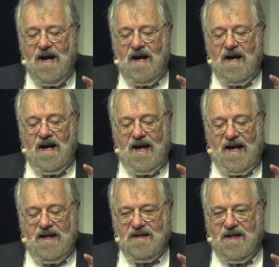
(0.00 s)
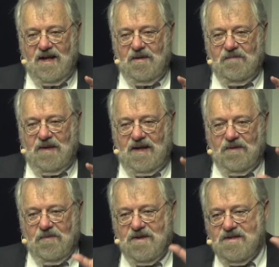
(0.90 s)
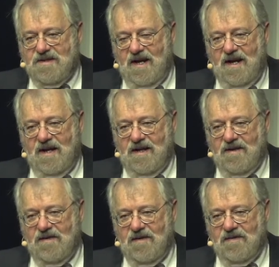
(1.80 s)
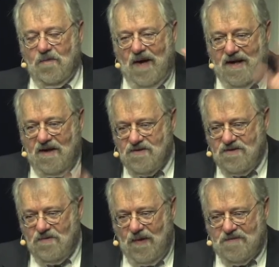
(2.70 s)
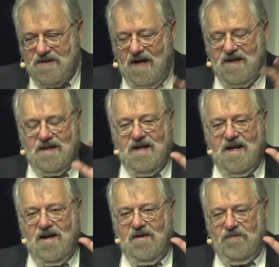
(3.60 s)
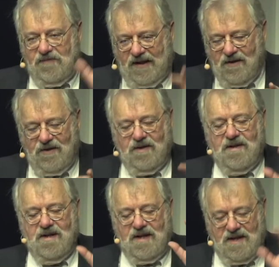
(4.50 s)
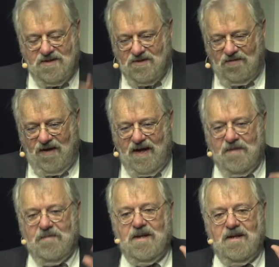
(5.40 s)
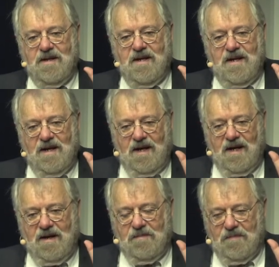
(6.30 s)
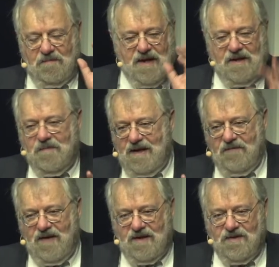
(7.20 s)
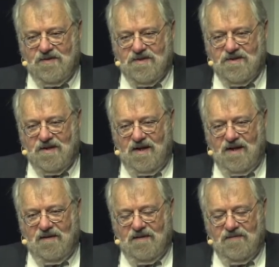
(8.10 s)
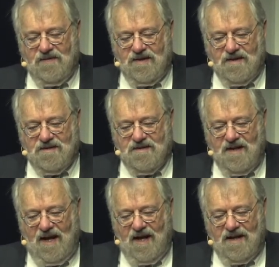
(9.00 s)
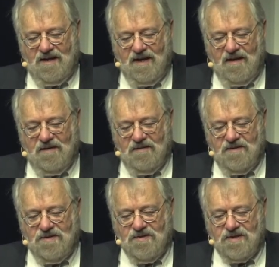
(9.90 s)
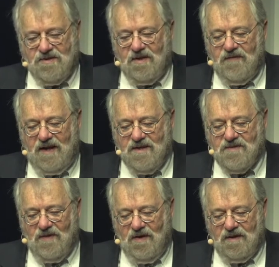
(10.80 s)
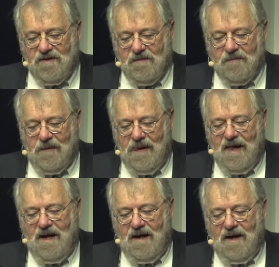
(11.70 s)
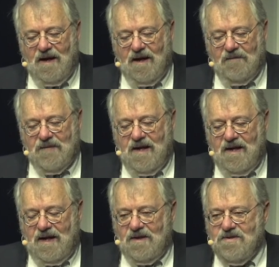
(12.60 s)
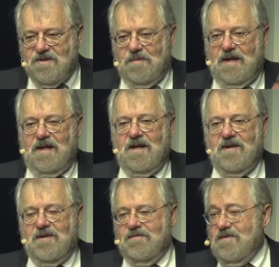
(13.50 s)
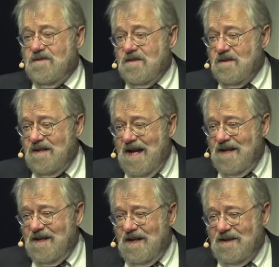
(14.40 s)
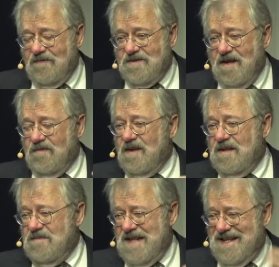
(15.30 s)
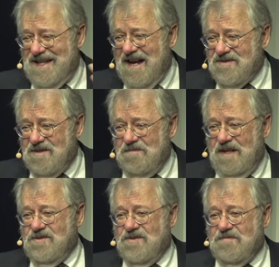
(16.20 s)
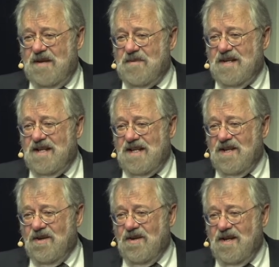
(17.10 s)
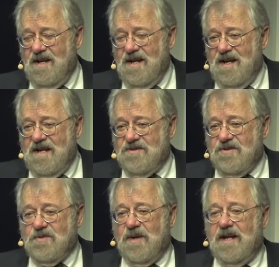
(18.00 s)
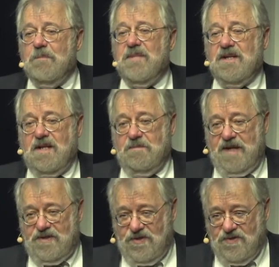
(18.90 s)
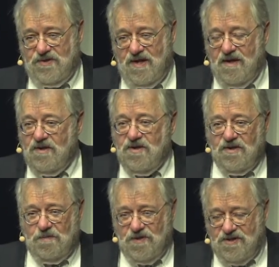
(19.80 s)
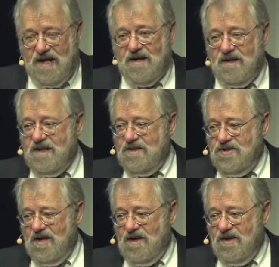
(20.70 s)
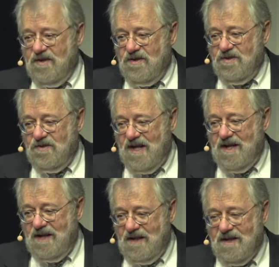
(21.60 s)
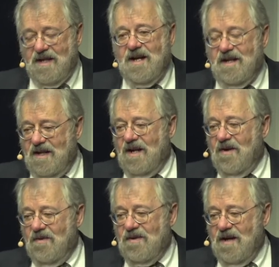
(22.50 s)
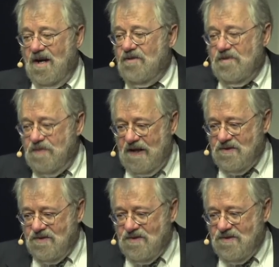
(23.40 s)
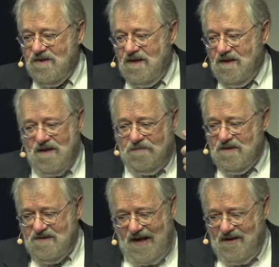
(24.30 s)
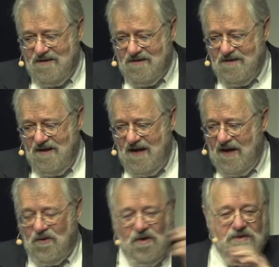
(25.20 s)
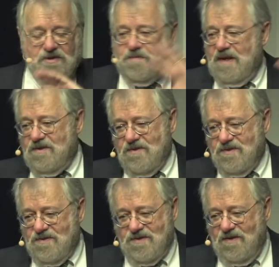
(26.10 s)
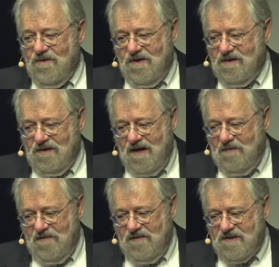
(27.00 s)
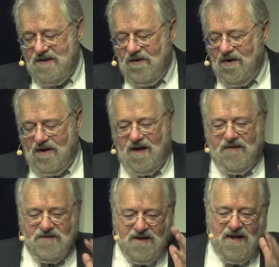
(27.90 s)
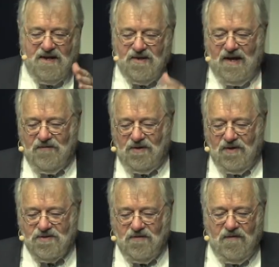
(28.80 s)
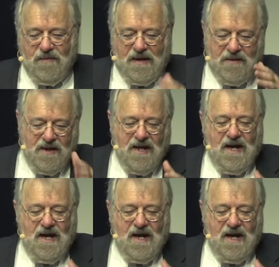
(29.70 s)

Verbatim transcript: Uh, and um, it was uh, the White House website, Flickr, Instagram, um, many, many venues uh, for this, and uh, Souza took advantage of all of them. Uh, It used to be, for instance, in Kennedy, the photographer would get ten thousand pictures maybe in a year. Souza would get a million pictures. You know, you push down on that shutter, you're getting, you know, one hundred pictures in a couple of seconds. And all those pictures are stored at the libraries and the archives. You have all those of Obama.